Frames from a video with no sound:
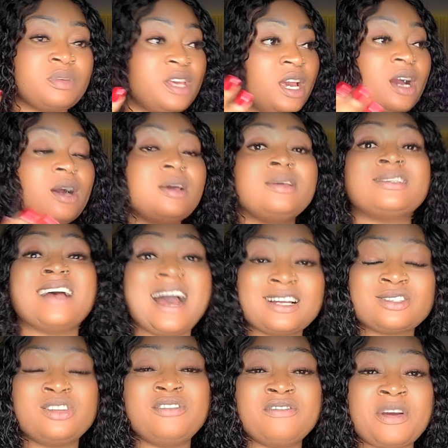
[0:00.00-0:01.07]
Yeah, it's
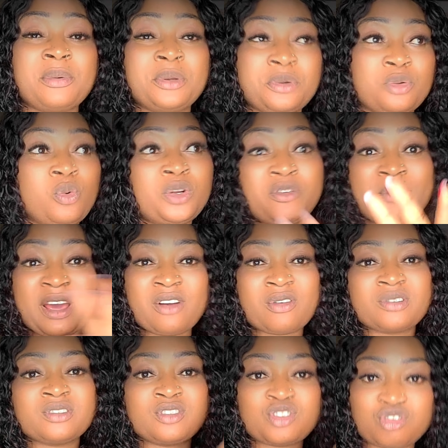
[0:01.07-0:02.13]
actually very good. One of my
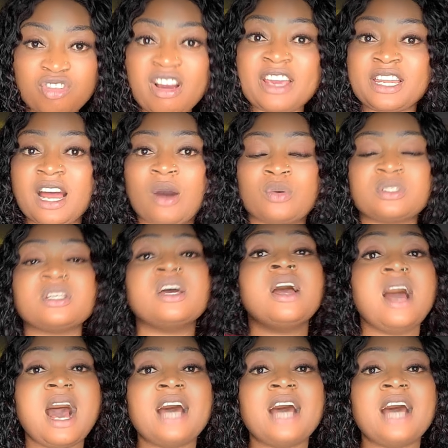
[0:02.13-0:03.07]
cousins tried out